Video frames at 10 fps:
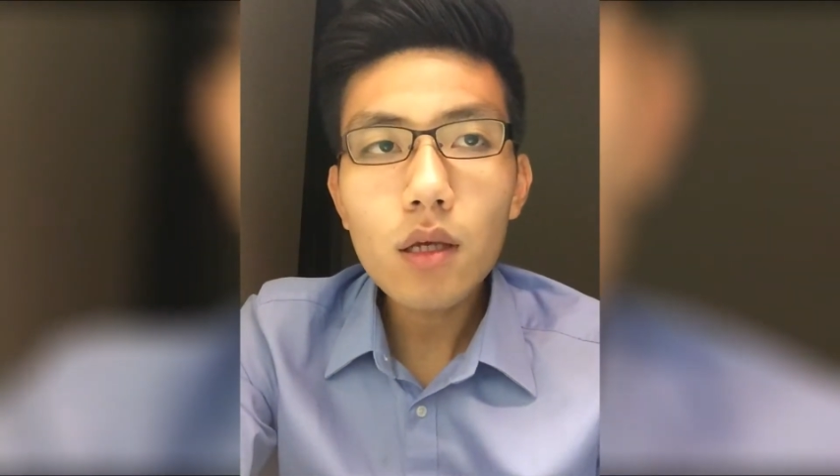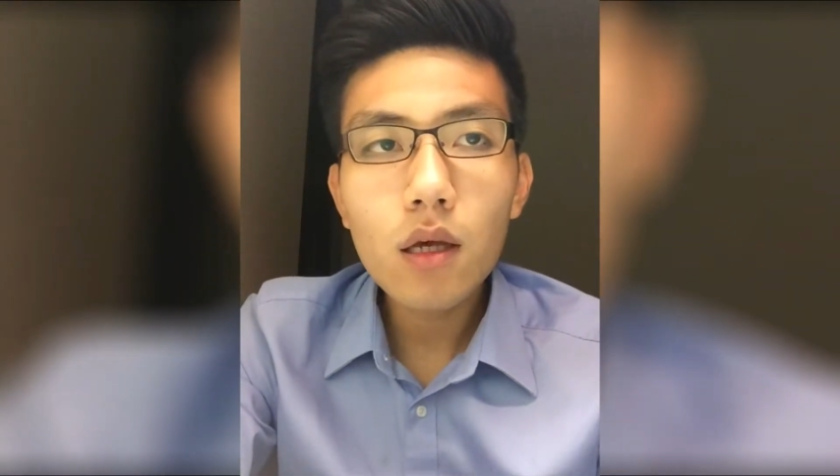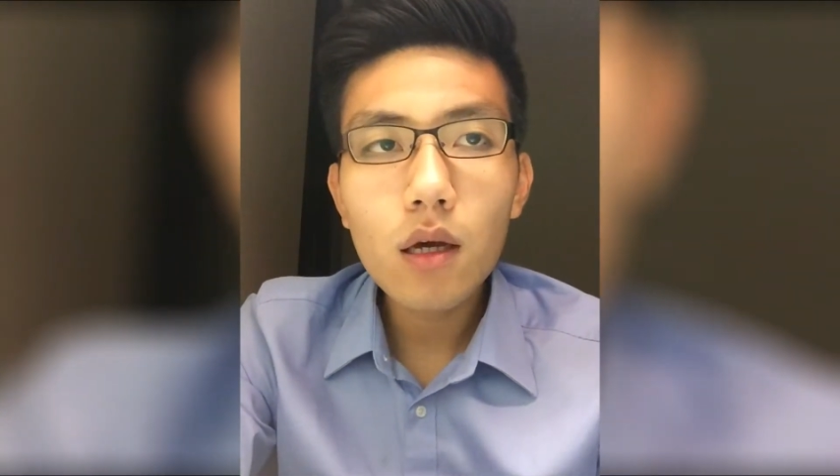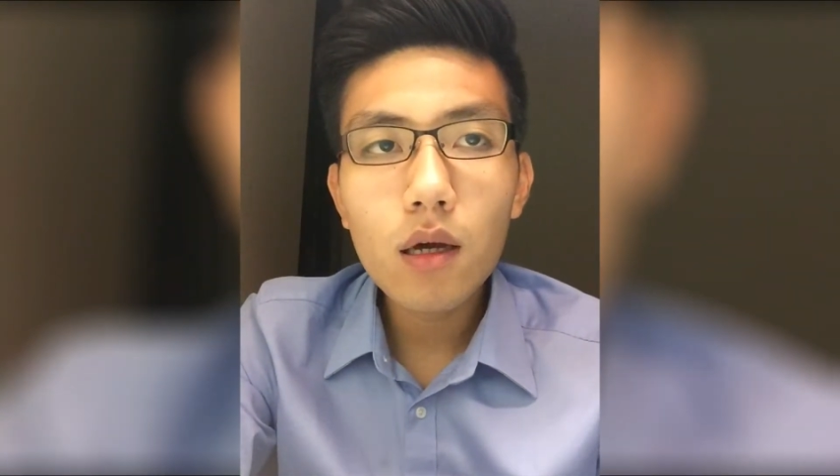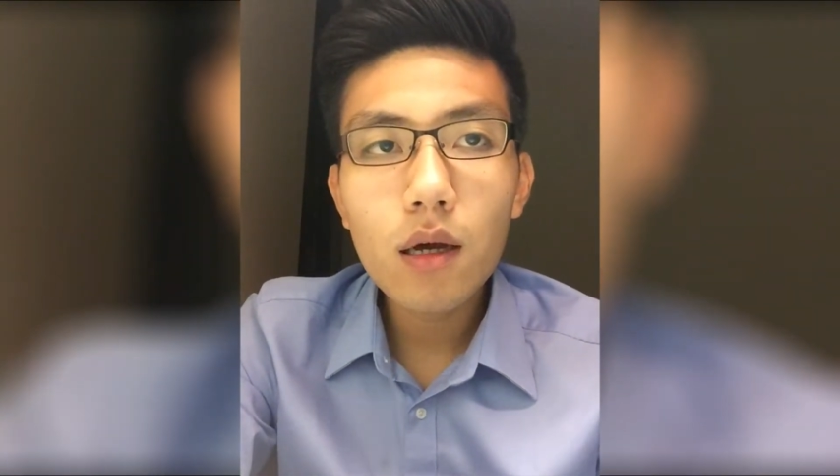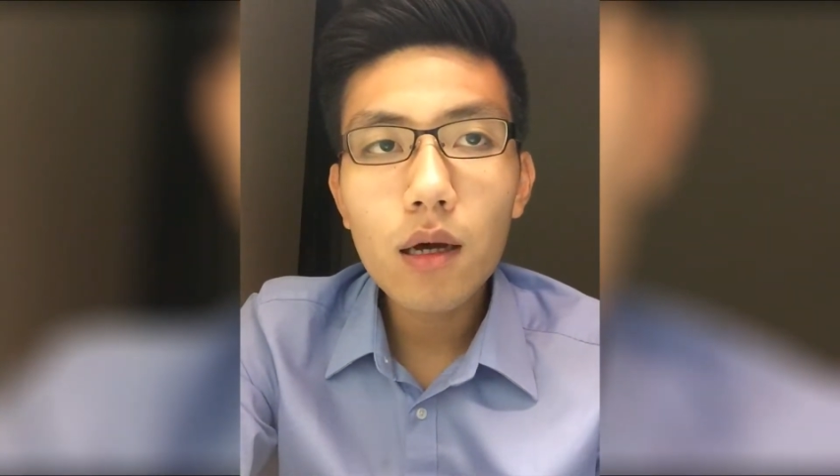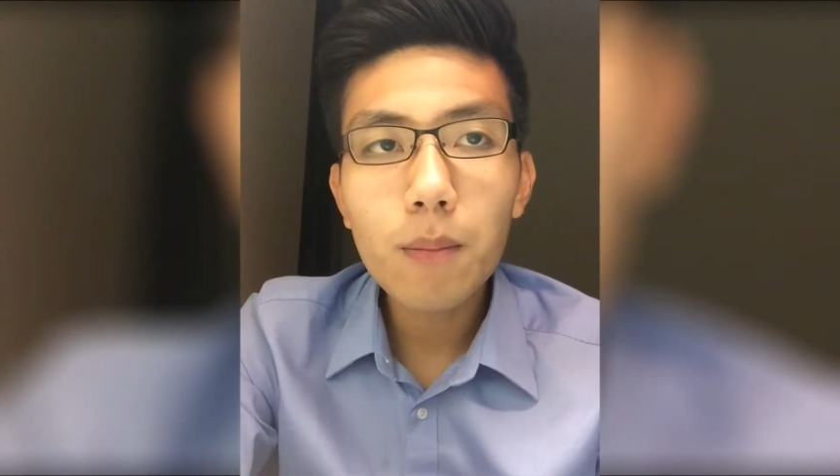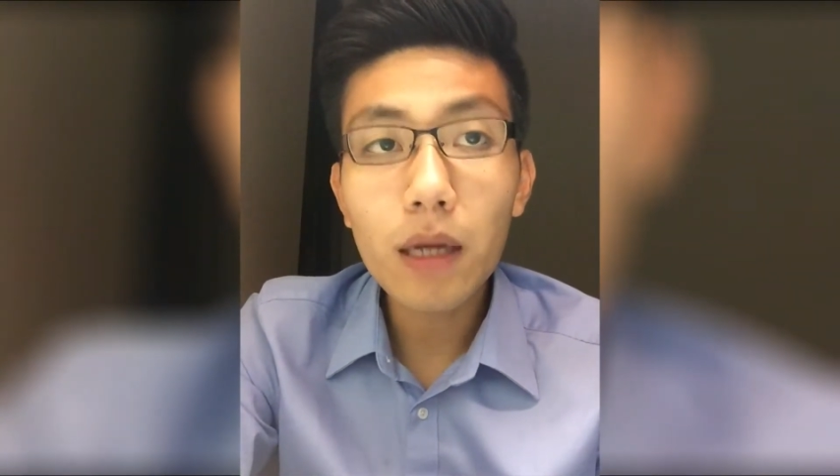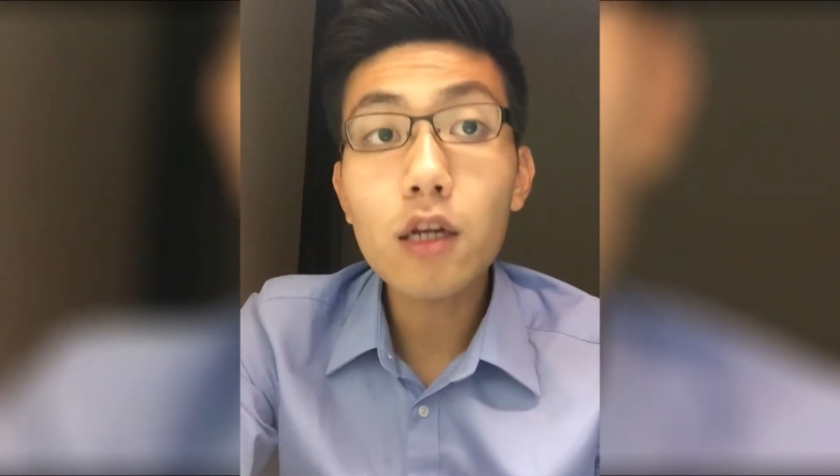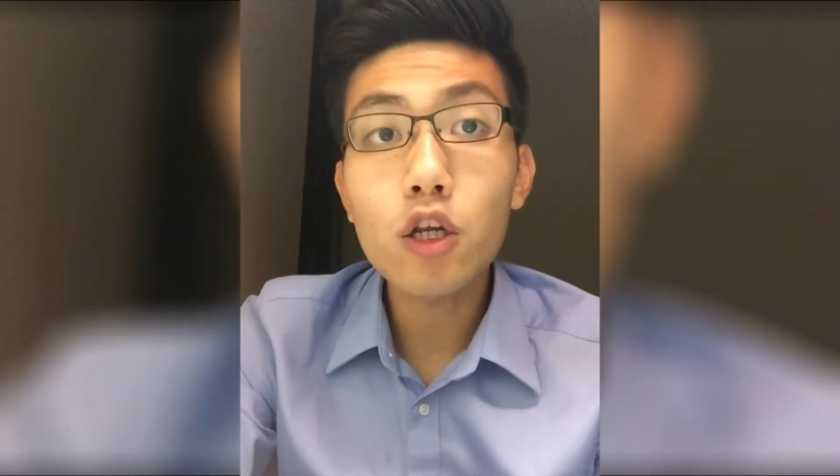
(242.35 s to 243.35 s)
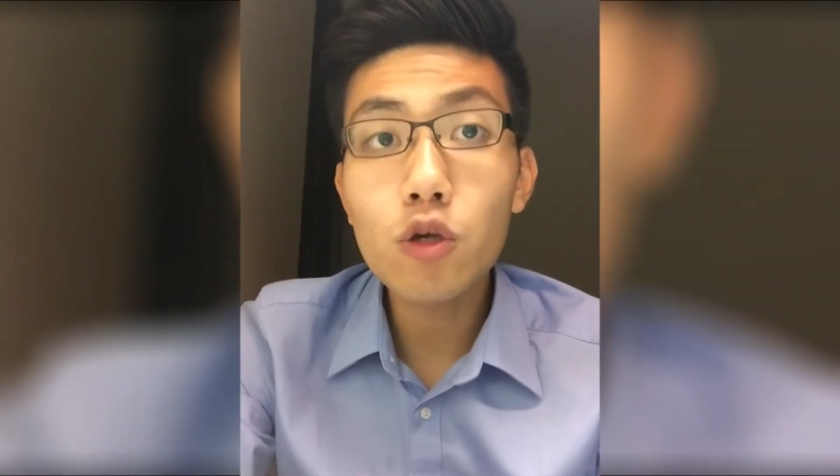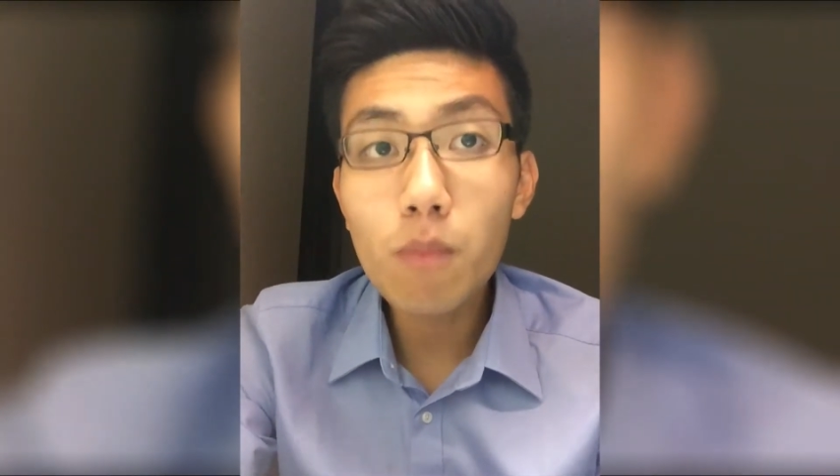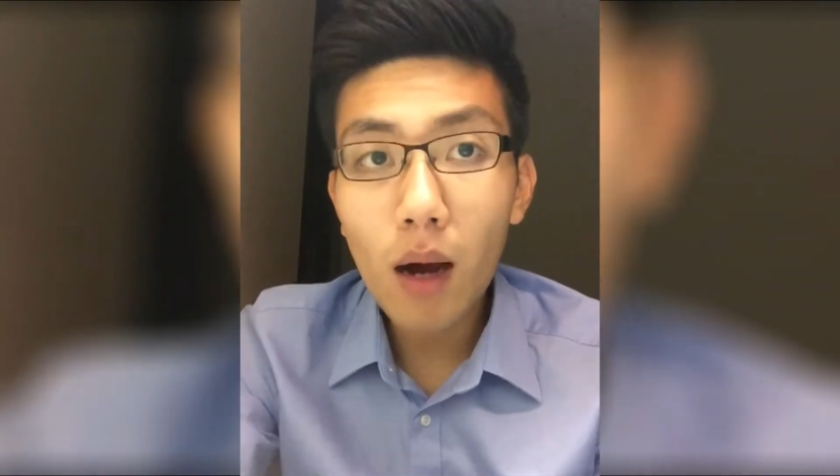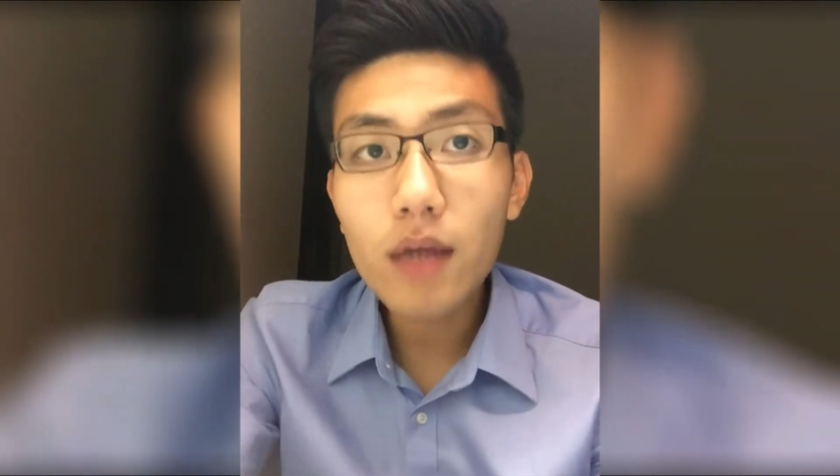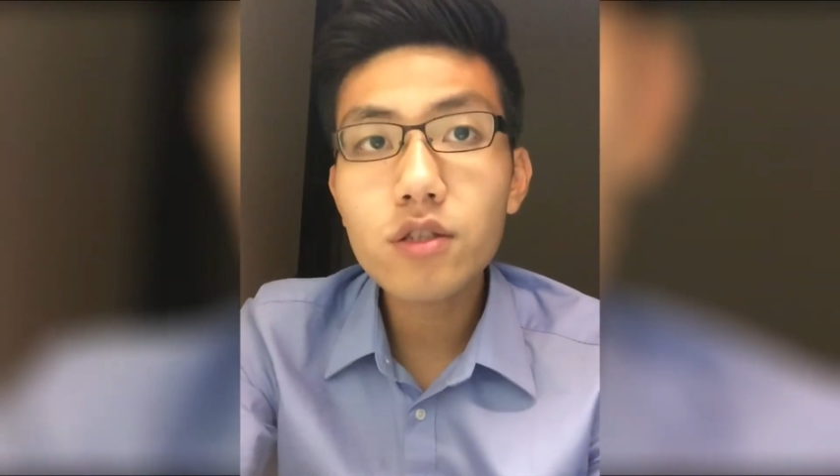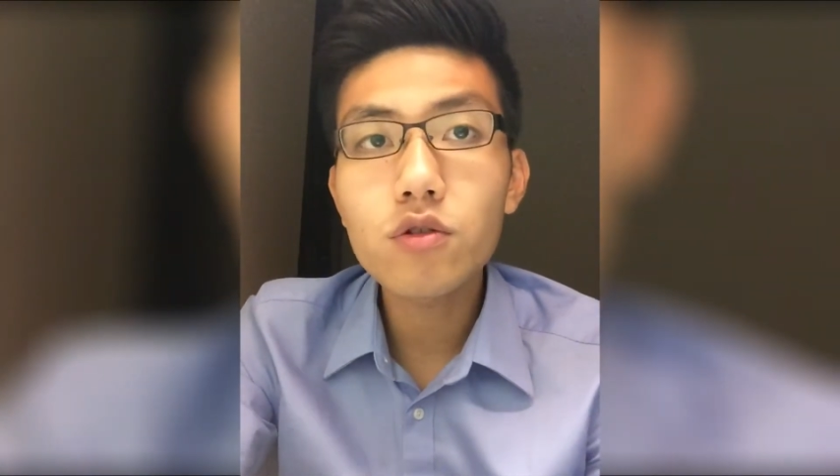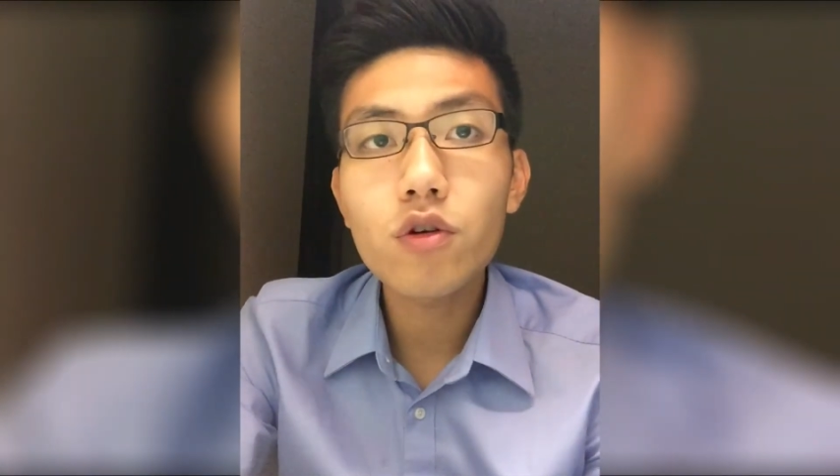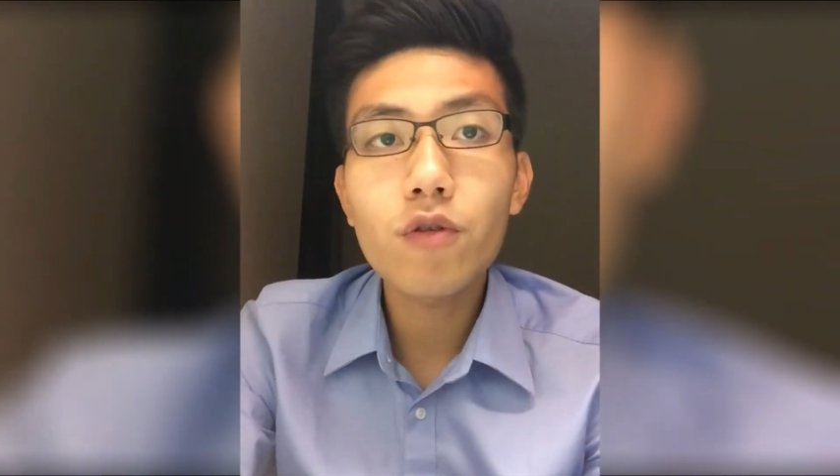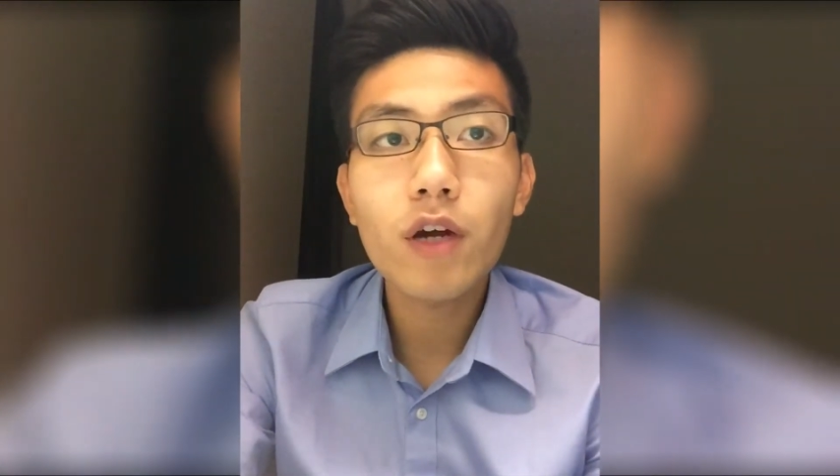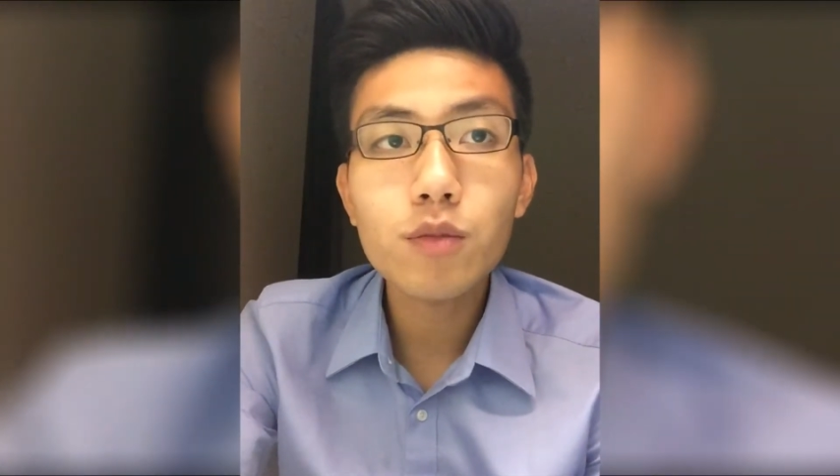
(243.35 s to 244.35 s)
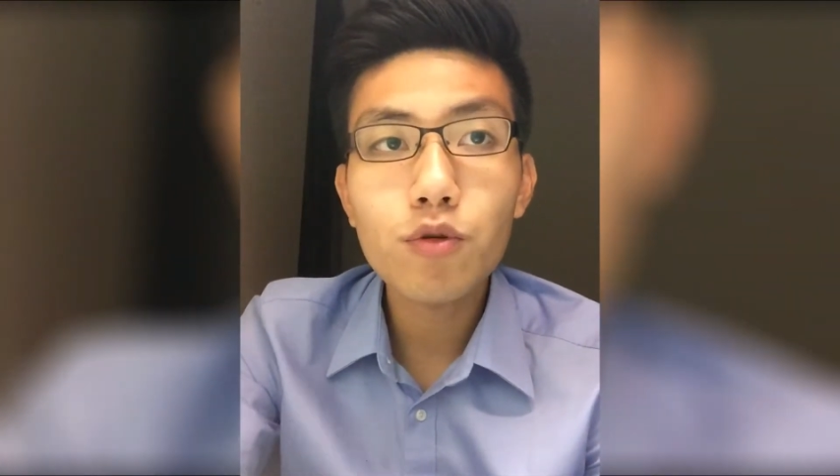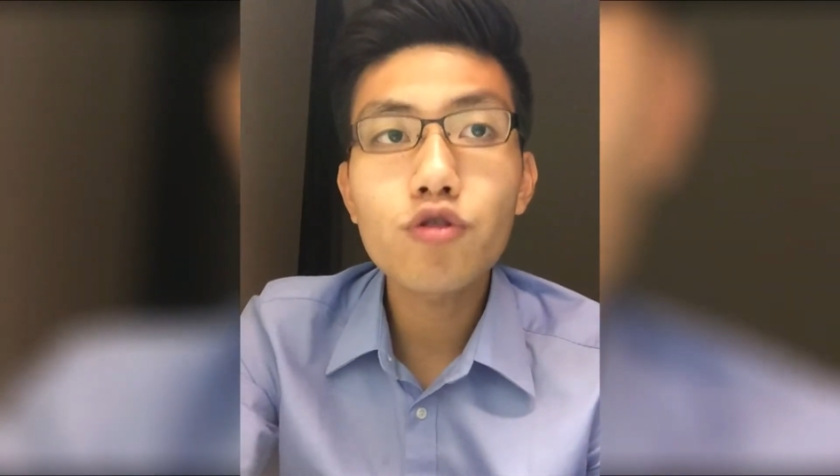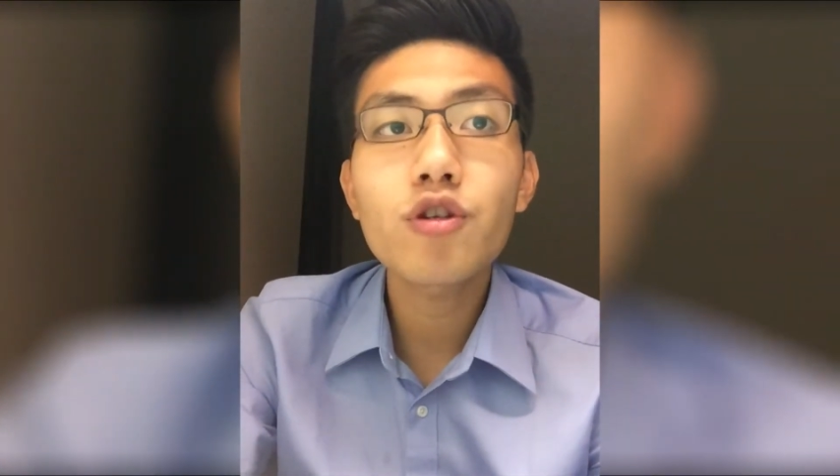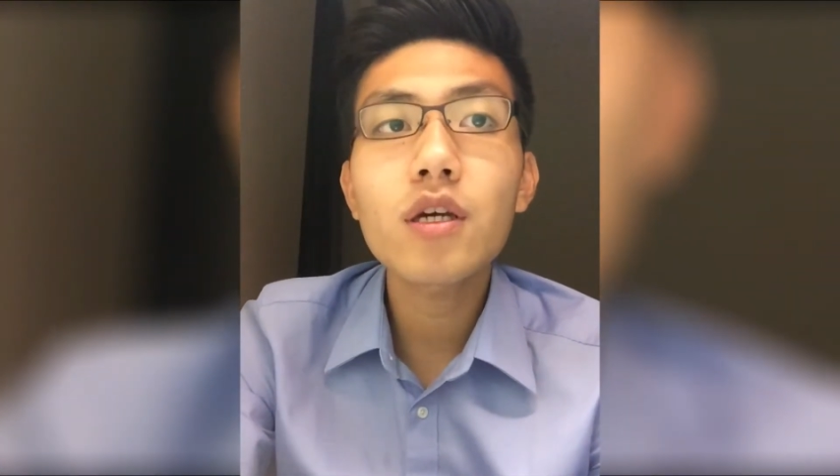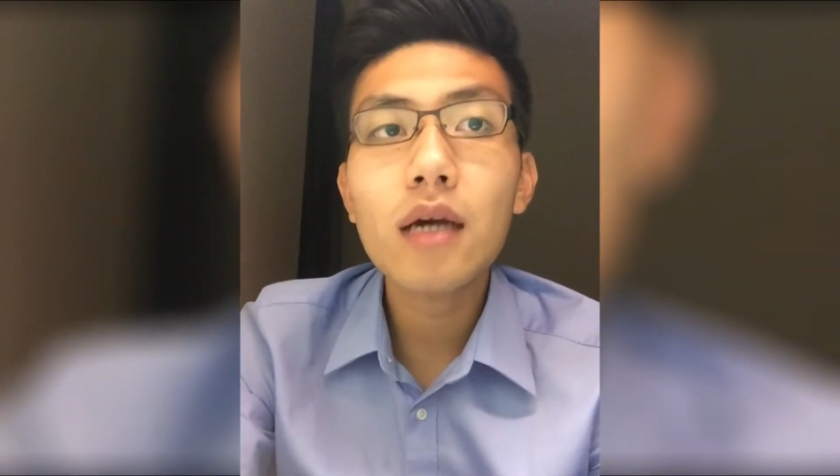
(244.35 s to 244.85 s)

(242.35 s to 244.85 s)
But you must know your respiratory,